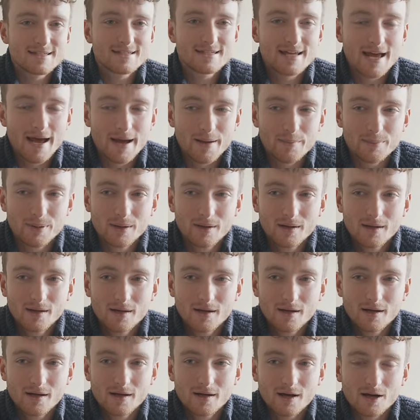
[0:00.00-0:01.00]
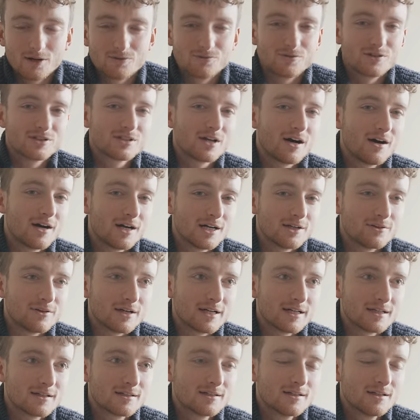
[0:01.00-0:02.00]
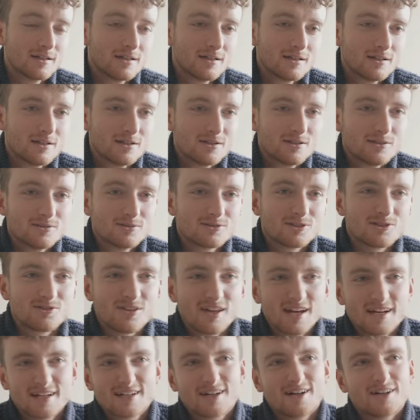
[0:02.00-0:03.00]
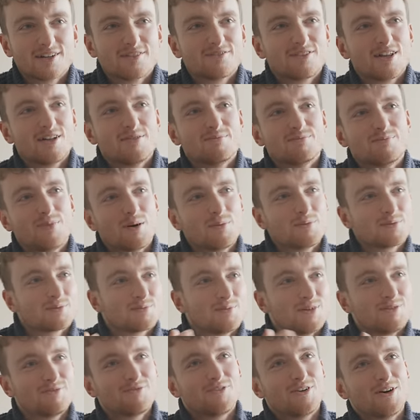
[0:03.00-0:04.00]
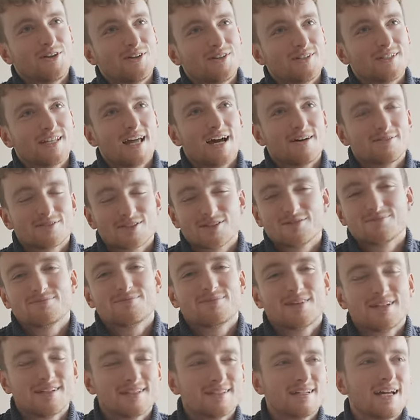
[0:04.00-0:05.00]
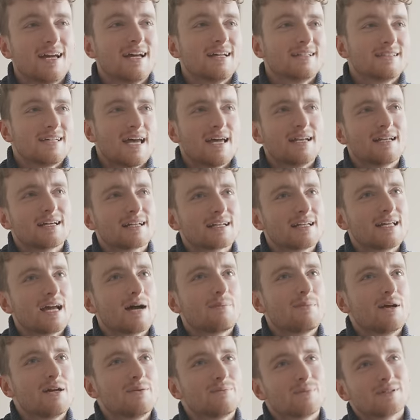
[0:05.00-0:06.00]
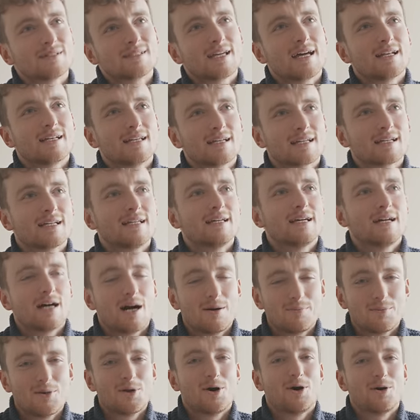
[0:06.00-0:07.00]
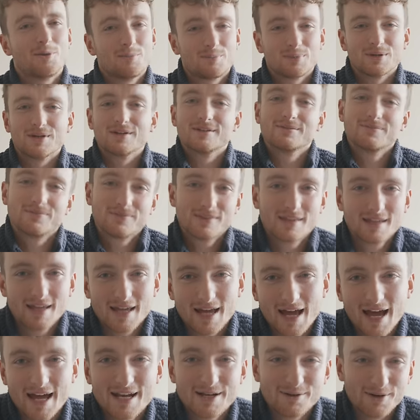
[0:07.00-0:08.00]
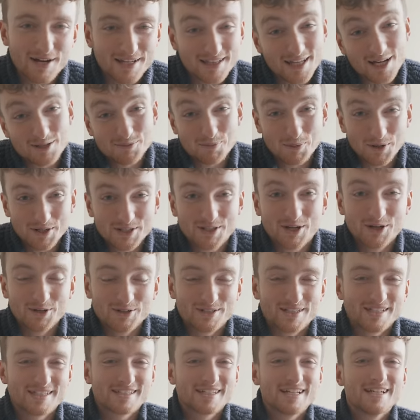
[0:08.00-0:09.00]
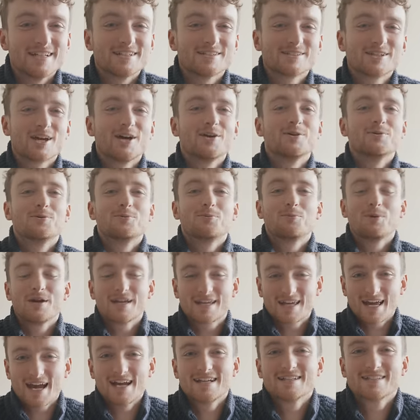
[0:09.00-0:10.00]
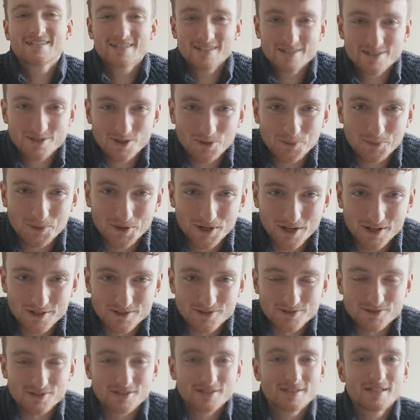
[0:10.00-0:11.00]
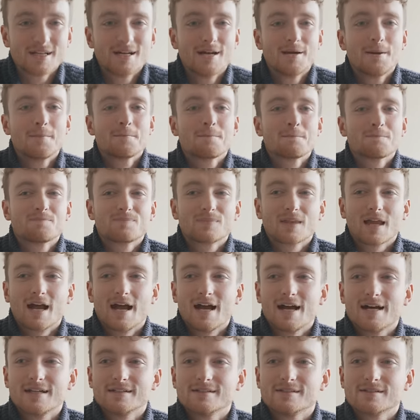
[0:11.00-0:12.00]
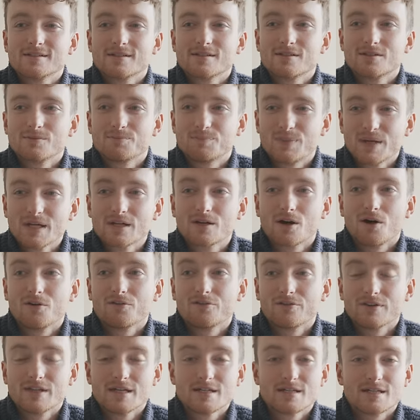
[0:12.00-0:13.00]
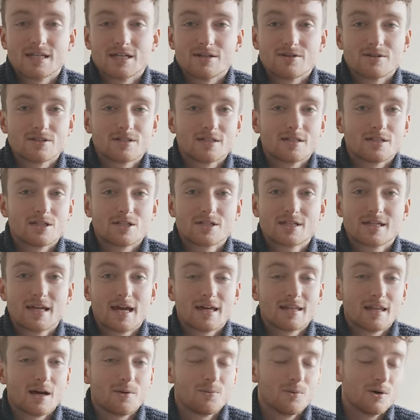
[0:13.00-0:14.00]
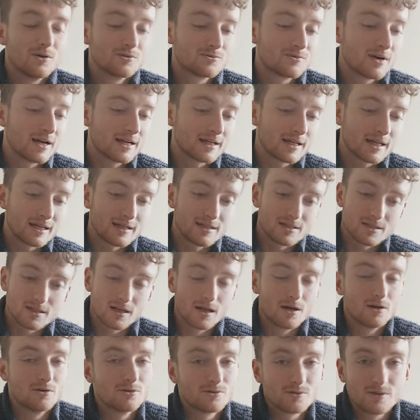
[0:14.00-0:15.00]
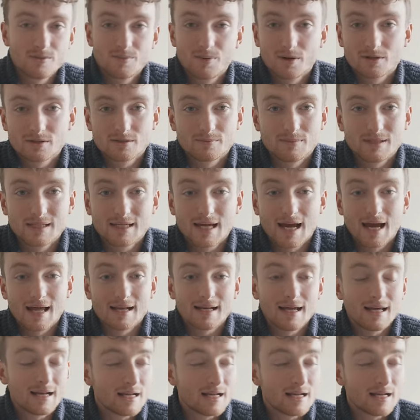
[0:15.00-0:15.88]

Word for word: Seb are retiring. So that kind of then bumps me further down. So technically I'm in, but technically I'm not. But anyway, that's pretty cool to see. So we get into the top 100. And the big goal for this year is to just get that world ranking as low as we possibly can.